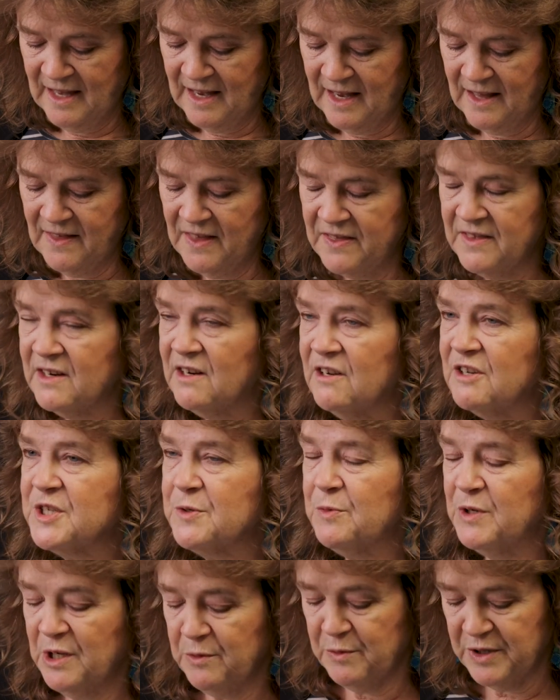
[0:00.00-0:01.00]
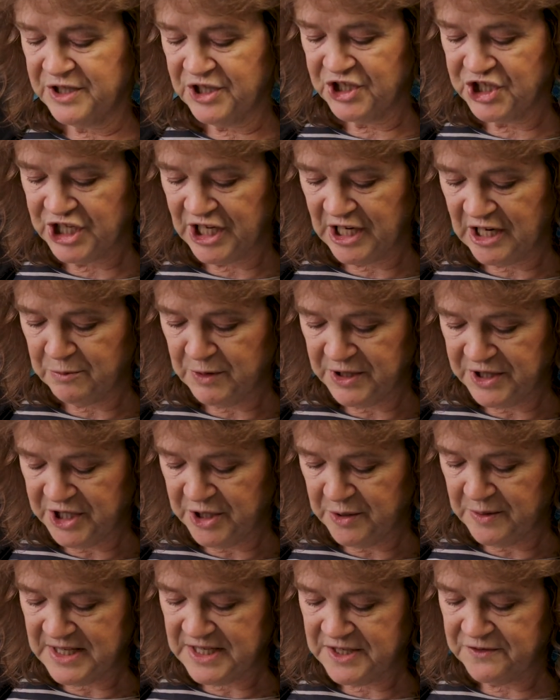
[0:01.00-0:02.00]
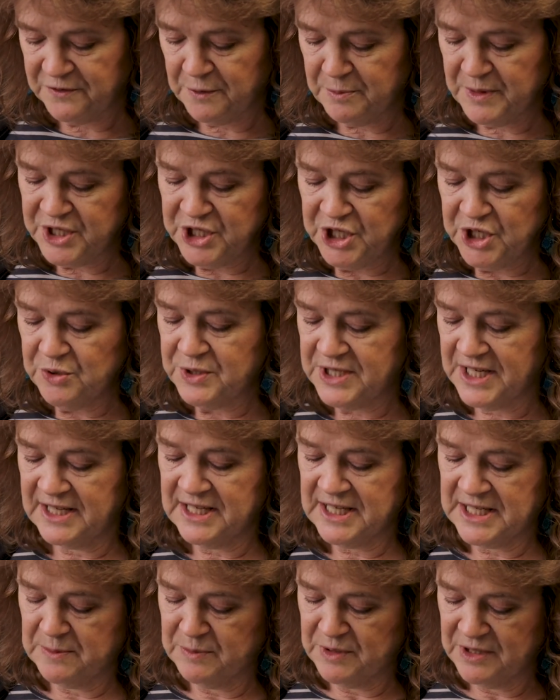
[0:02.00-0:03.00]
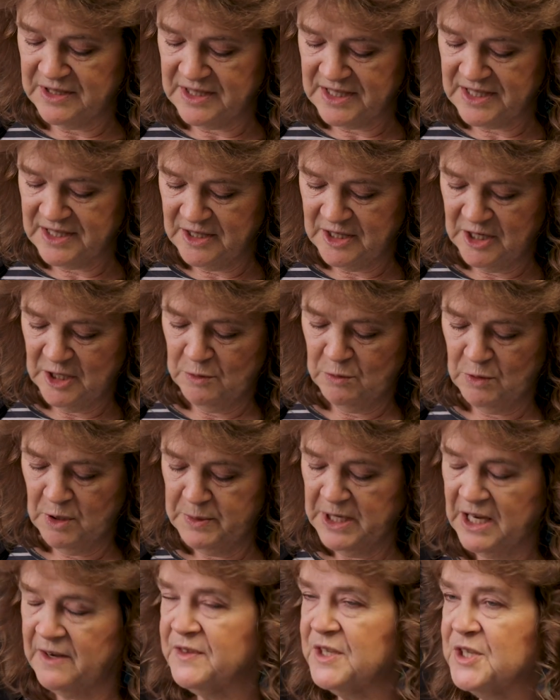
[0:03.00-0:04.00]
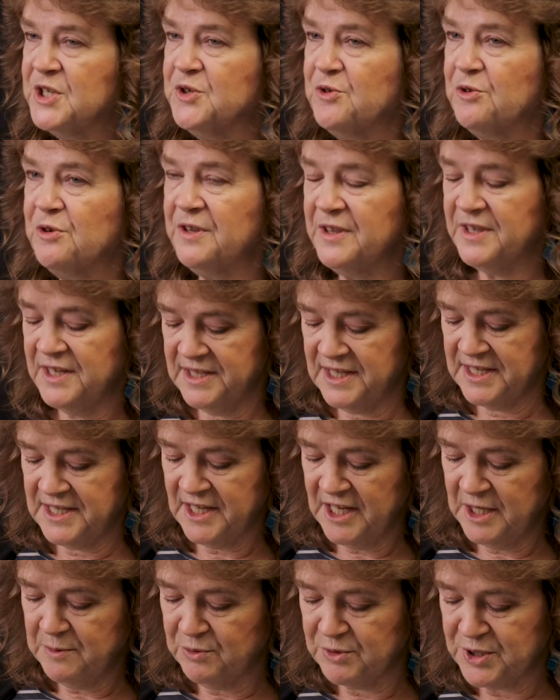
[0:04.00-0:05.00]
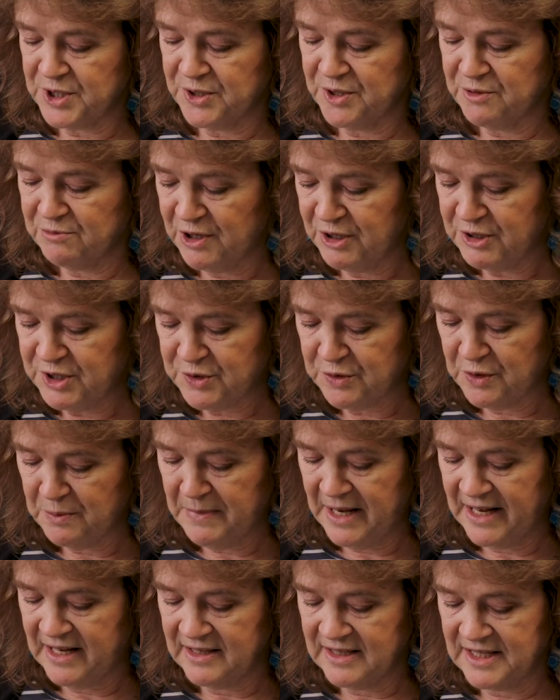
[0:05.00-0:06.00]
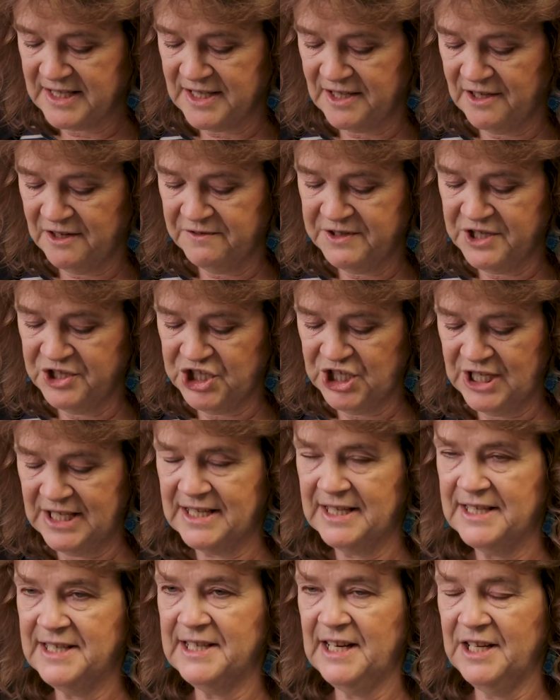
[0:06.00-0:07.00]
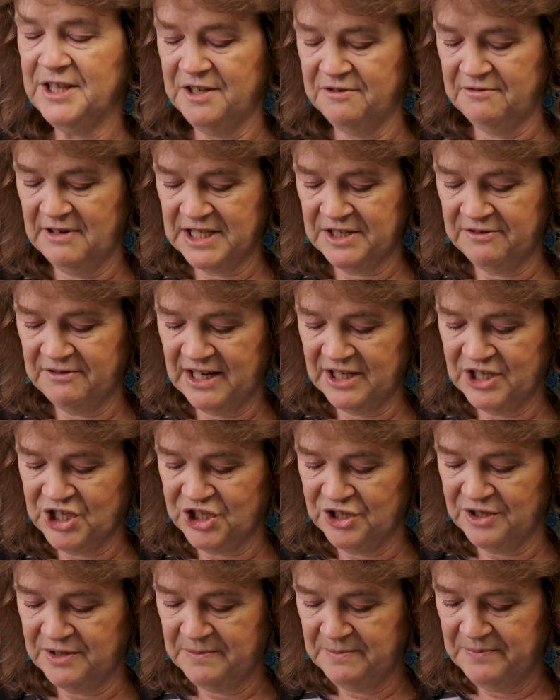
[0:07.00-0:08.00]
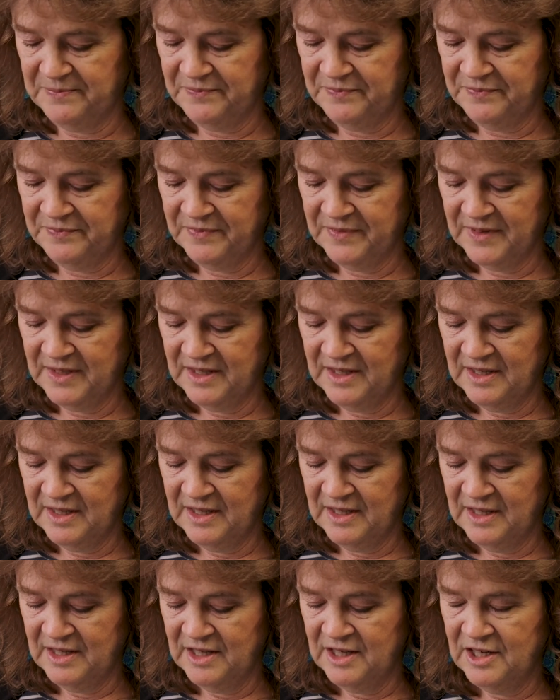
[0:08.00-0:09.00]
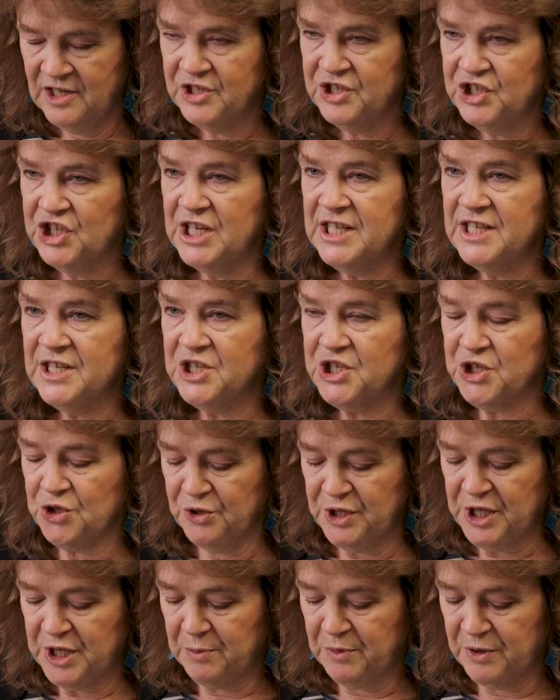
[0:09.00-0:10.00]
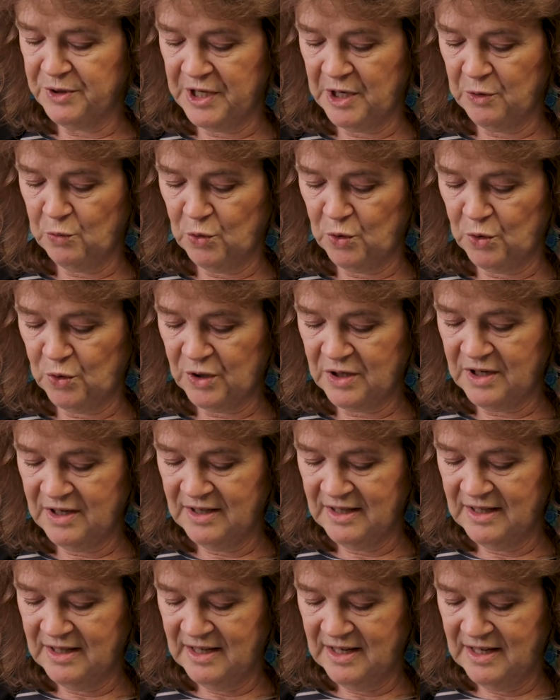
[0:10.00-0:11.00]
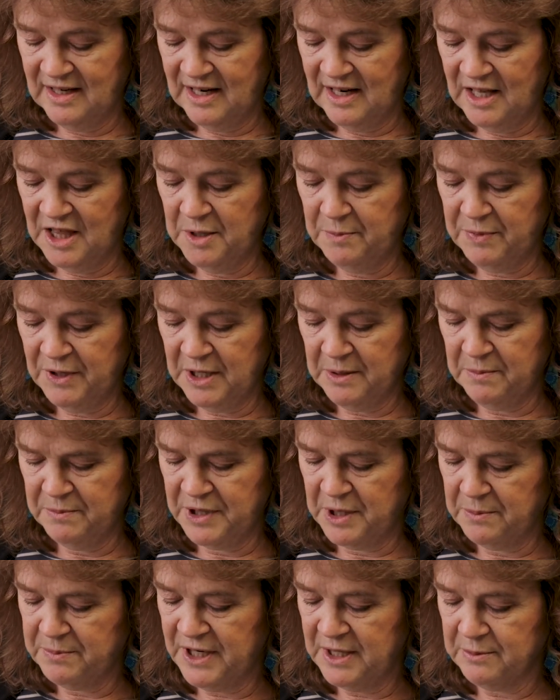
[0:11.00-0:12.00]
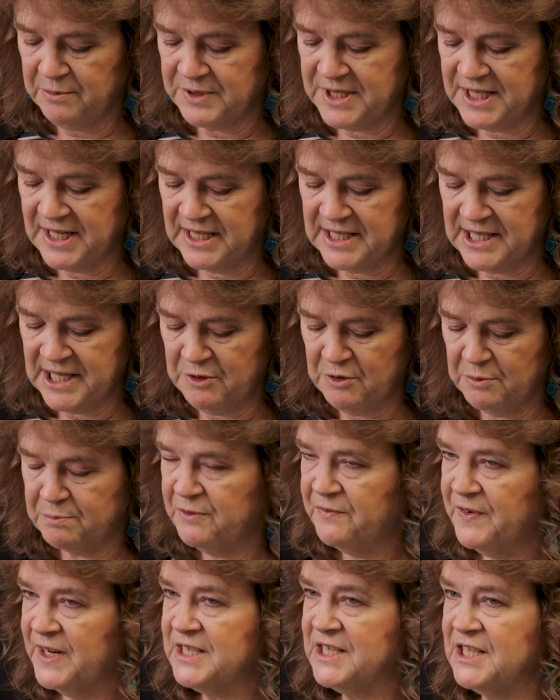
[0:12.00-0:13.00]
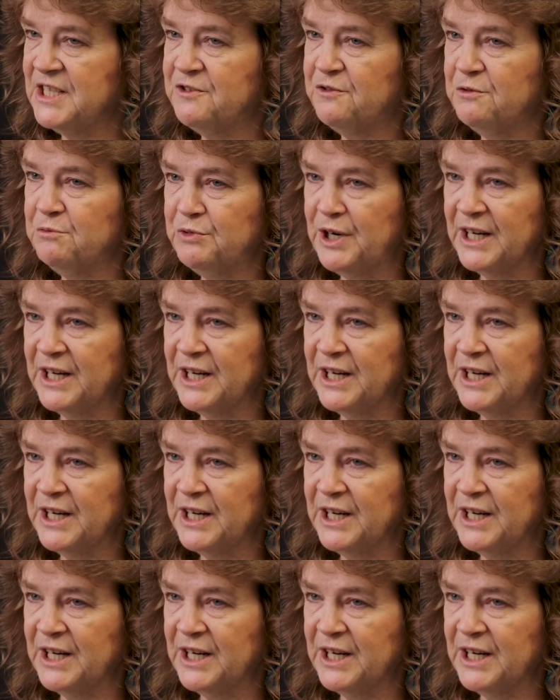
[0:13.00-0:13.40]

And then the last one I want to share with you is from the New Testament, where we have the story of the disciples on the road to Emmaus after Jesus' death and resurrection. Jesus joined them on their walk, and the Bible, but the Bible says they were prevented from